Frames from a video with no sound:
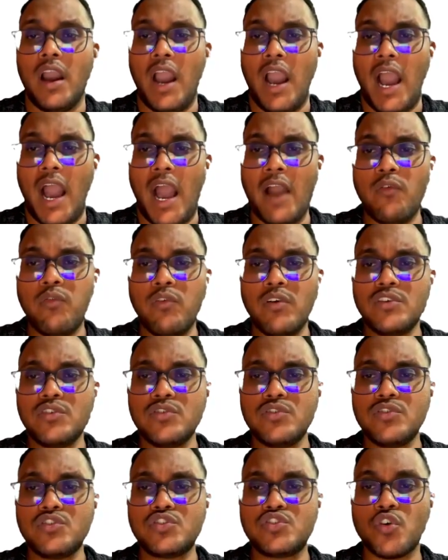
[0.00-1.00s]
I want
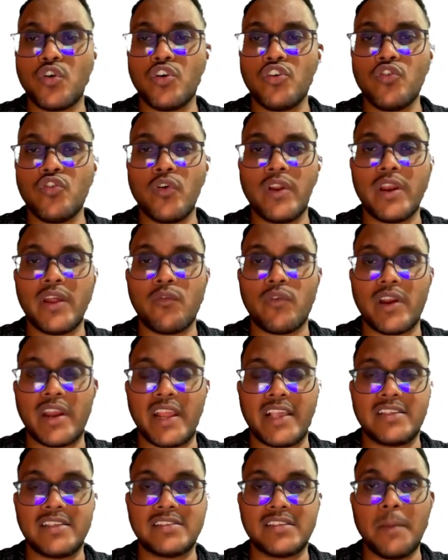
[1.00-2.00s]
to show you one
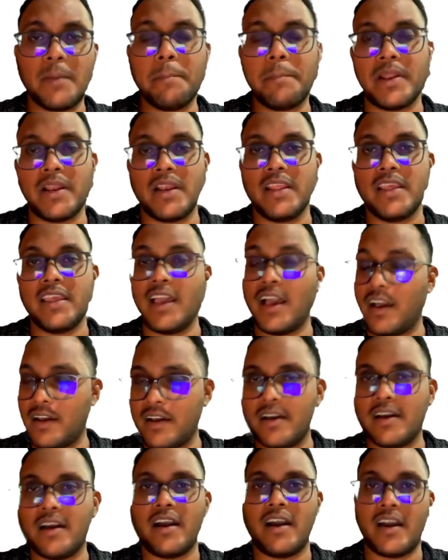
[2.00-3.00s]
example. Yeah,
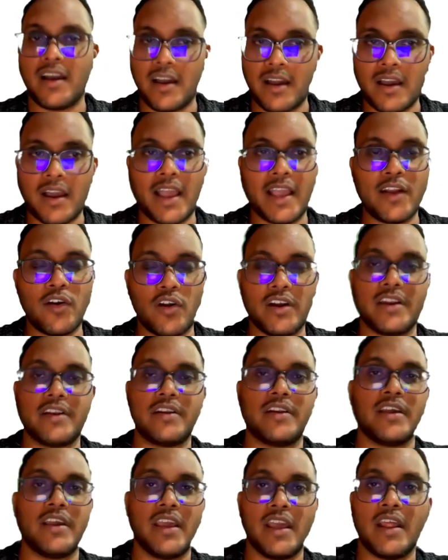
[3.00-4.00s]
I got it.
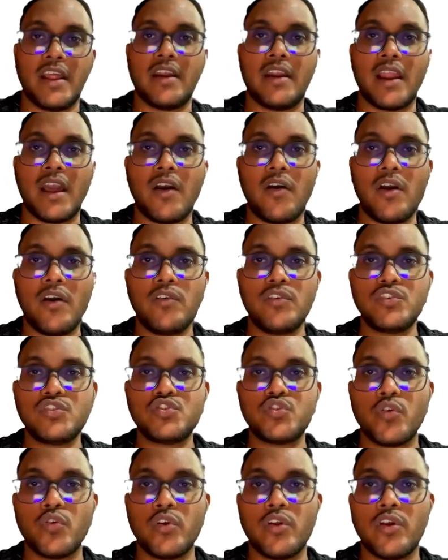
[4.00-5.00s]
Now I want to
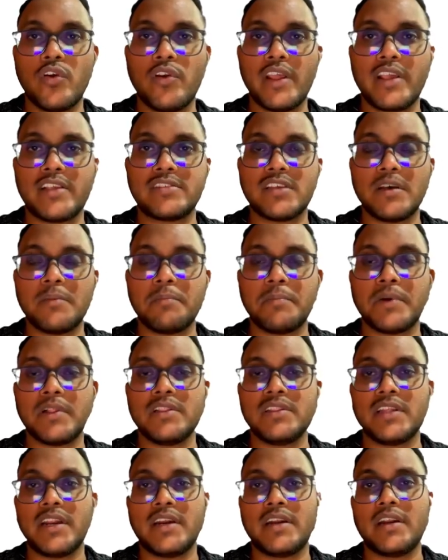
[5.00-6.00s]
show you an example
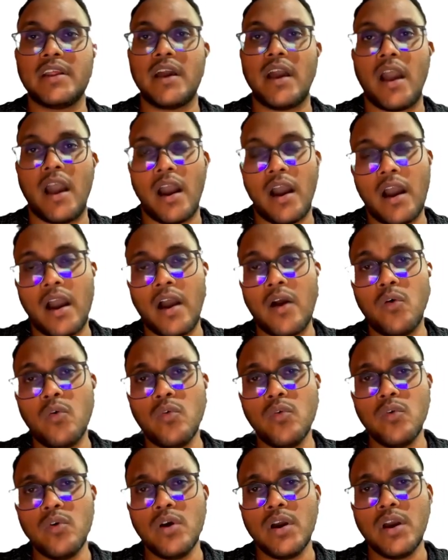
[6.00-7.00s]
that how
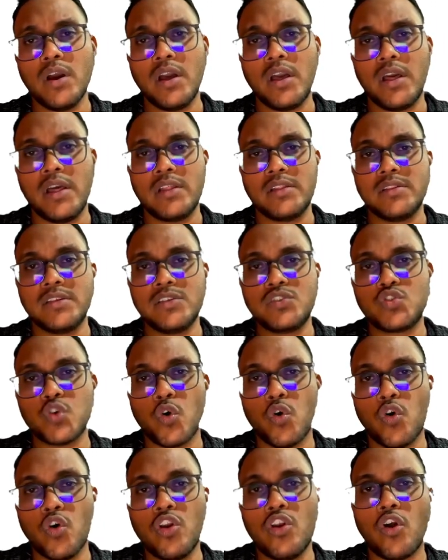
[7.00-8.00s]
this
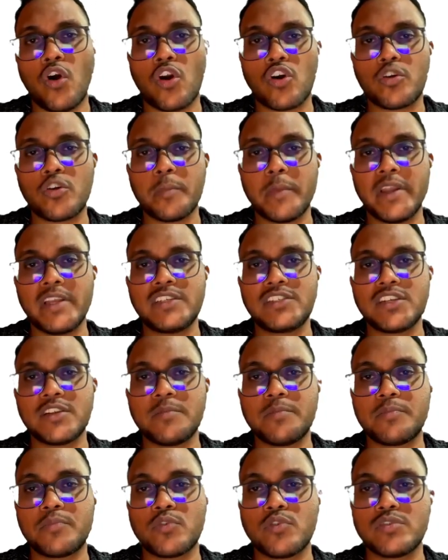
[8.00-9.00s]
whole automation
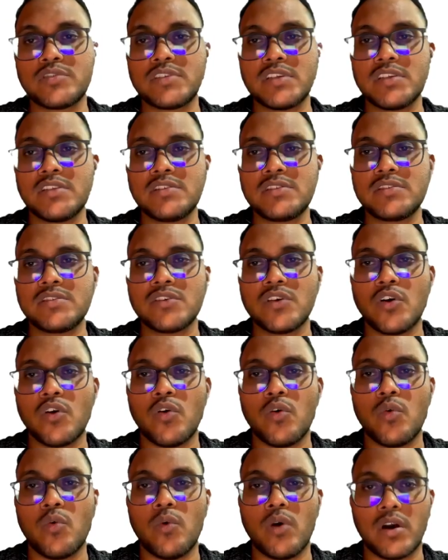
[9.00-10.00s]
process
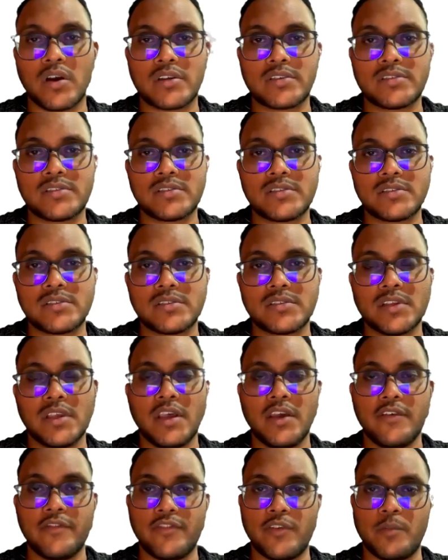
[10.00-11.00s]
works,
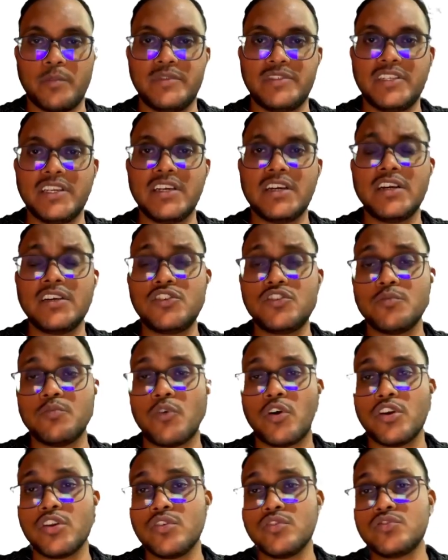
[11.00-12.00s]
from trigger to
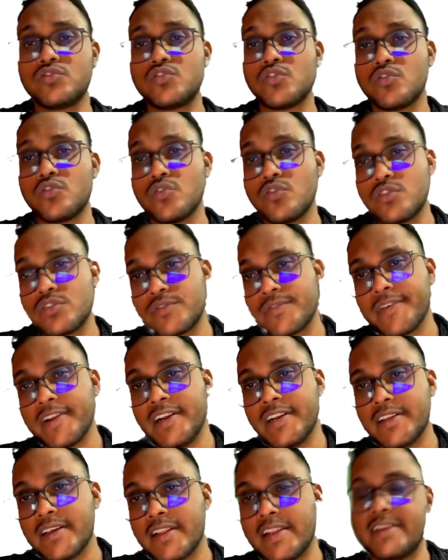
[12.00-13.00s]
modules to routes,
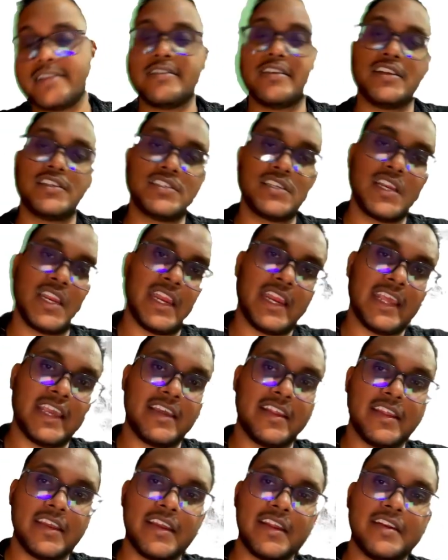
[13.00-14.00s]
filter, iteration, and
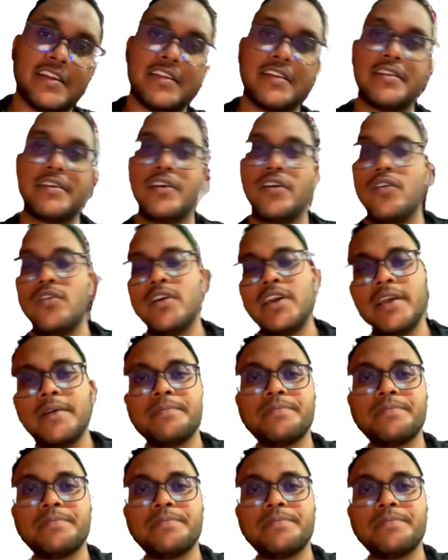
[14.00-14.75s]
aggregator. Okay,